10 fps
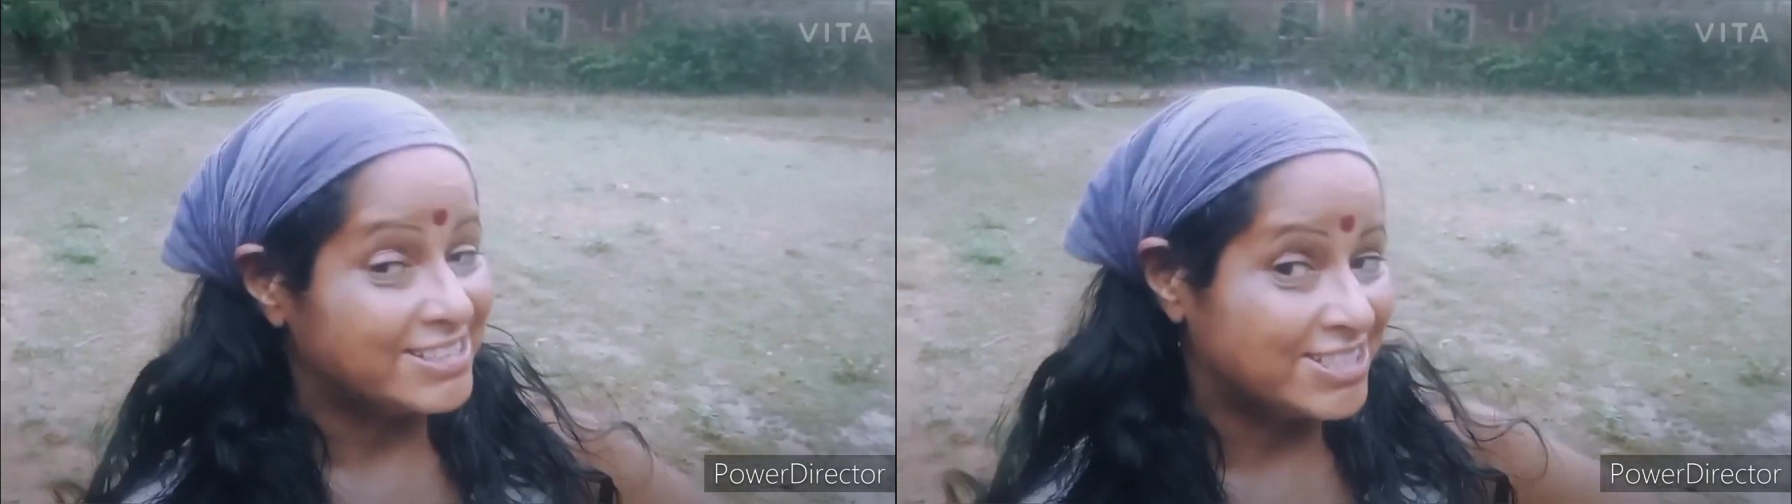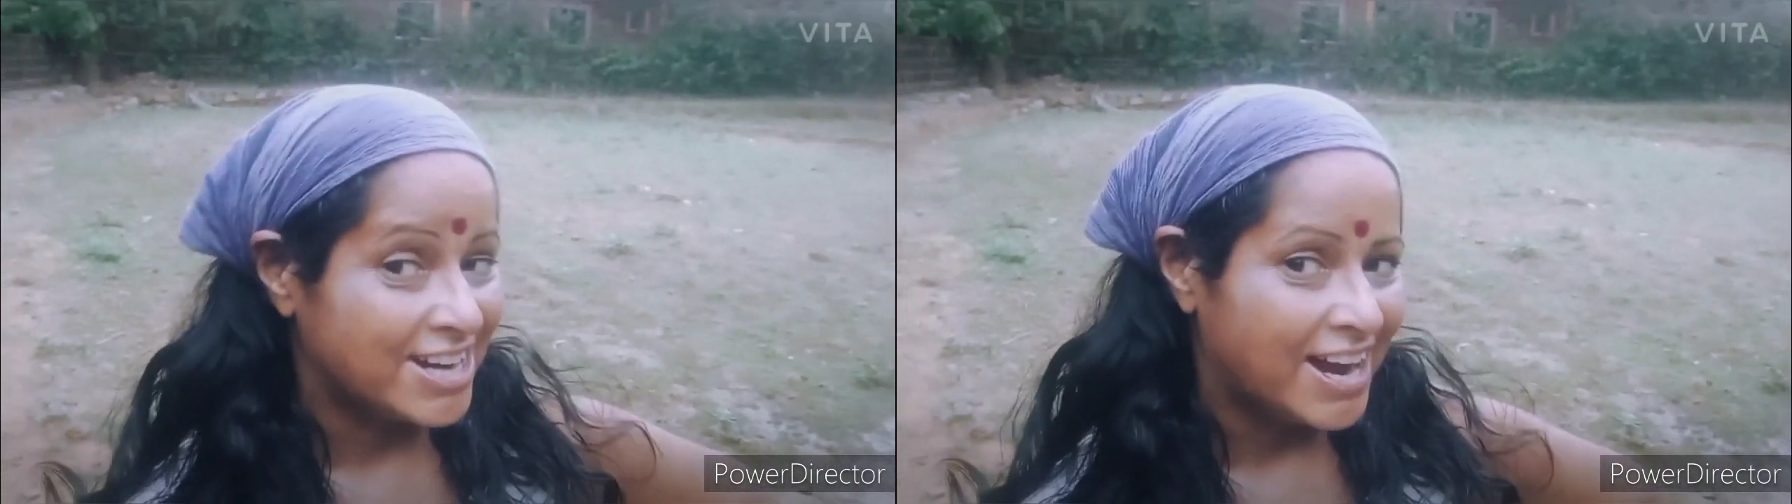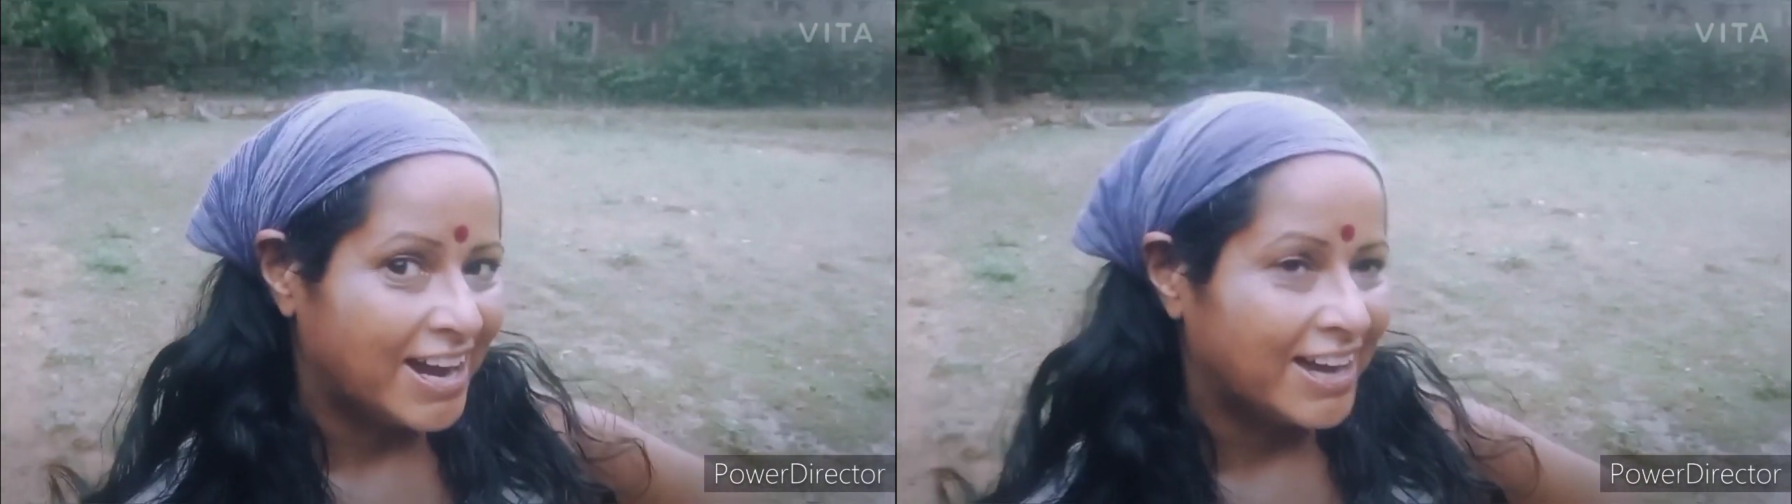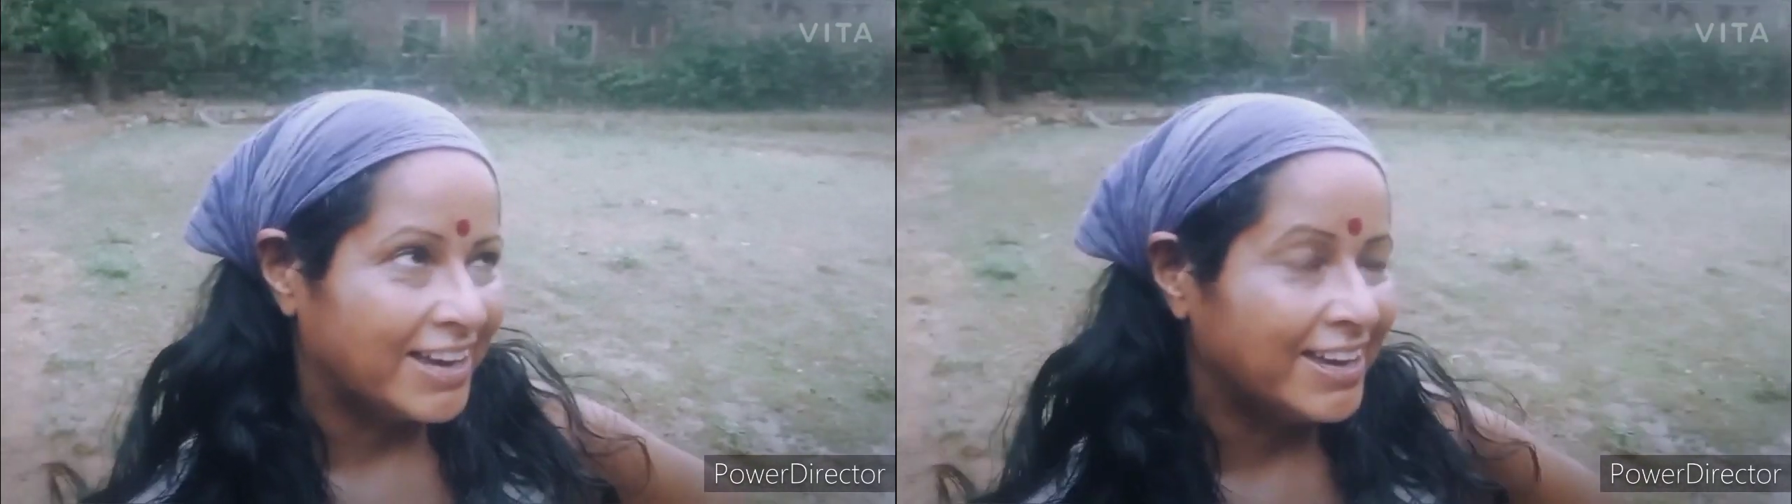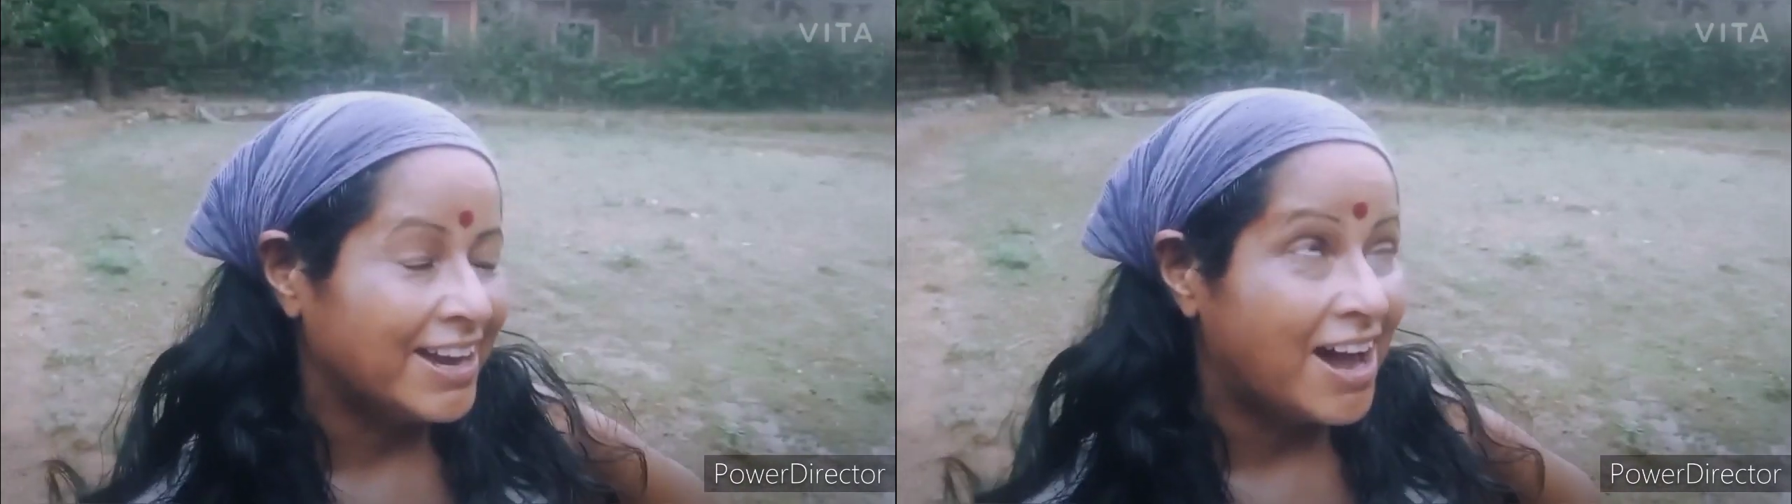
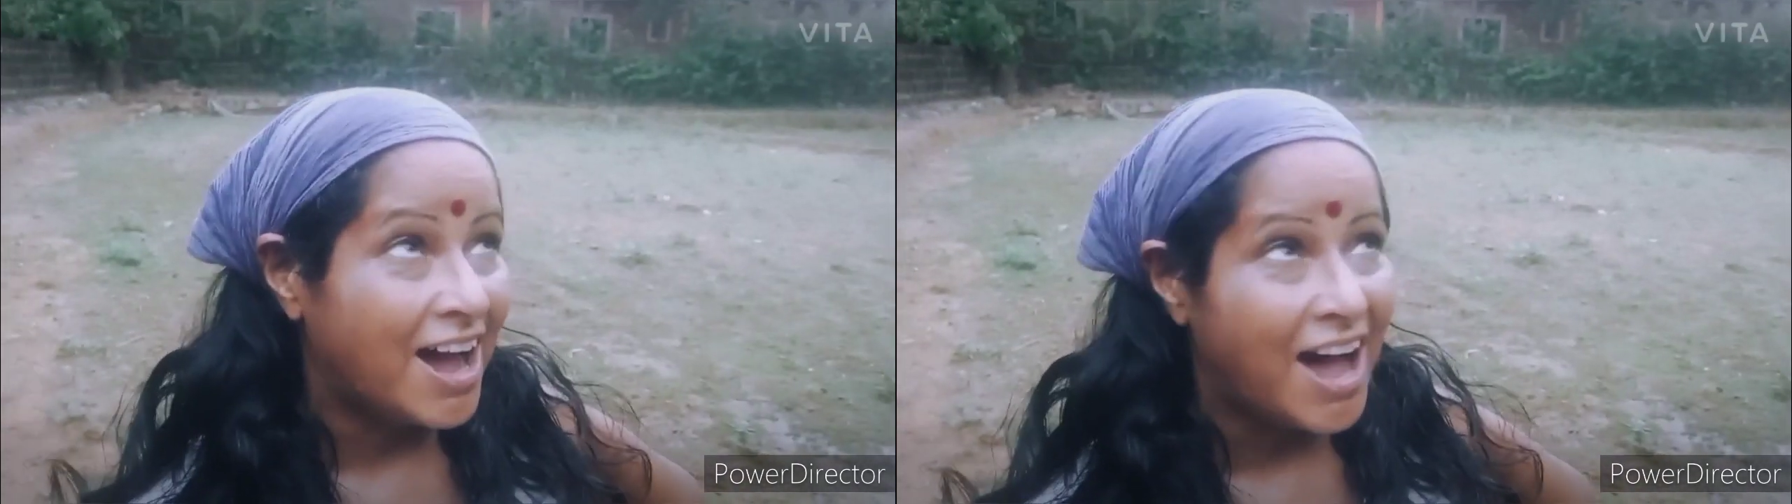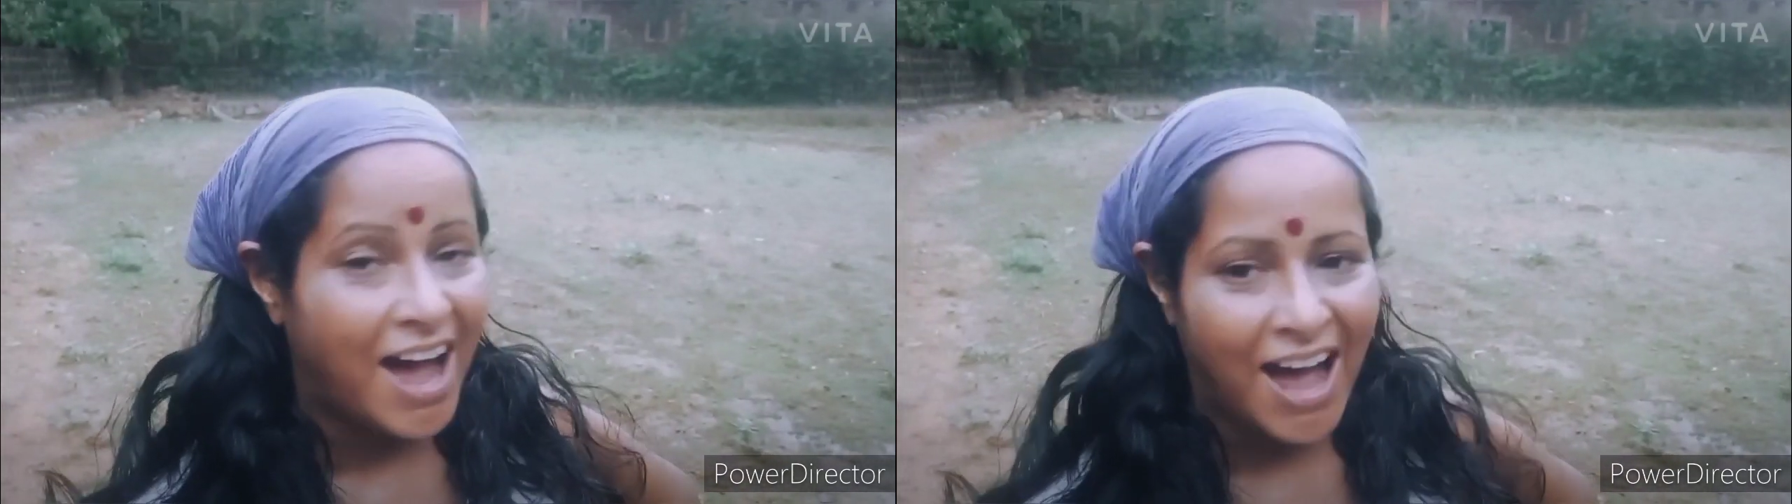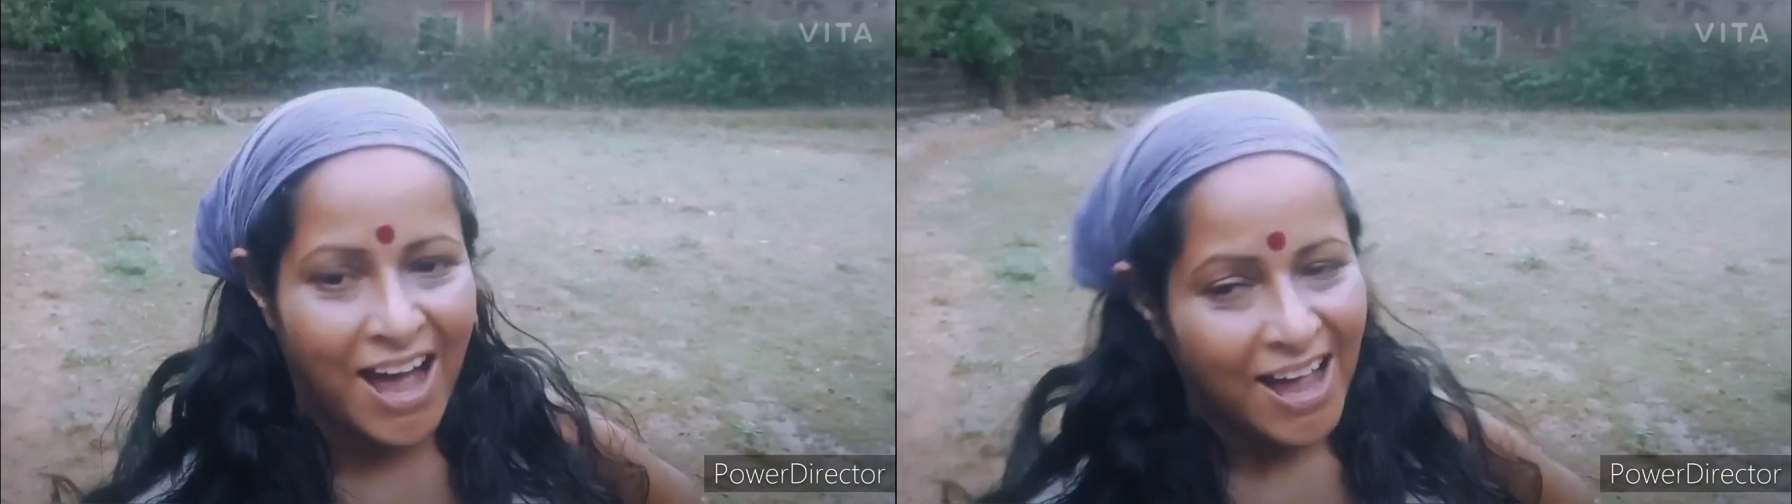chai.